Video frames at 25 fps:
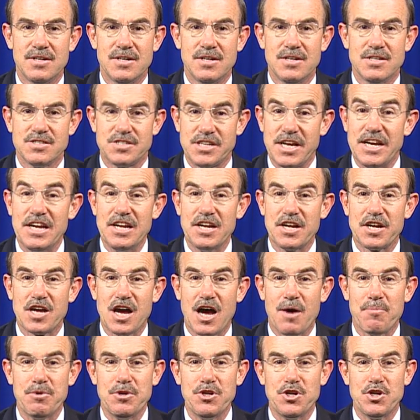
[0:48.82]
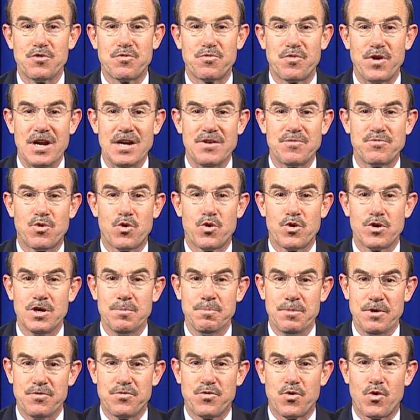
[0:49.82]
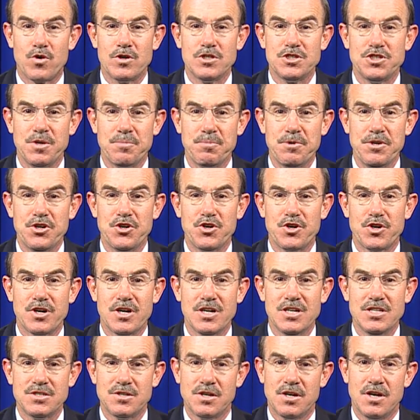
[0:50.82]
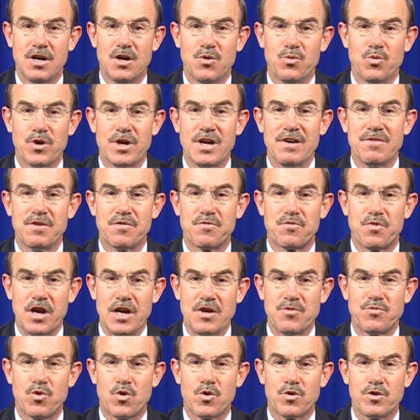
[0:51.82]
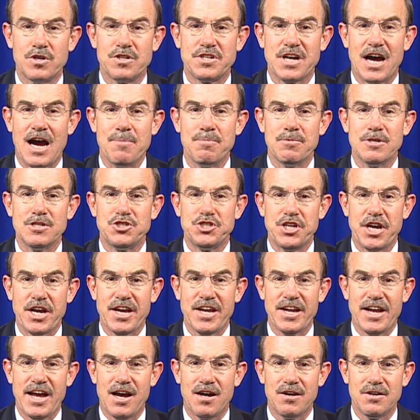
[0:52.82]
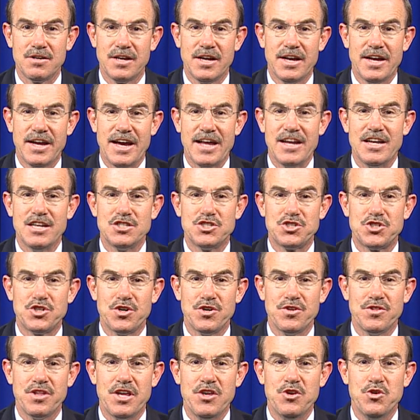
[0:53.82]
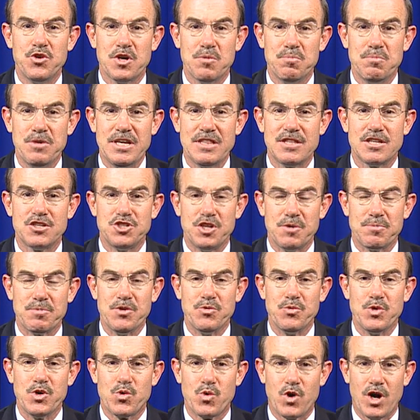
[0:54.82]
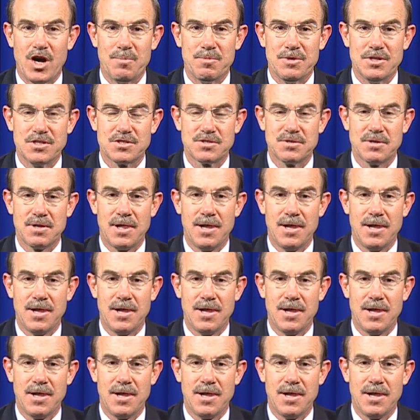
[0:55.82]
Sending a copy to your freight forwarder before shipping your goods will give the freight forwarder time to check it out and ensure that you can meet the shipping requirements.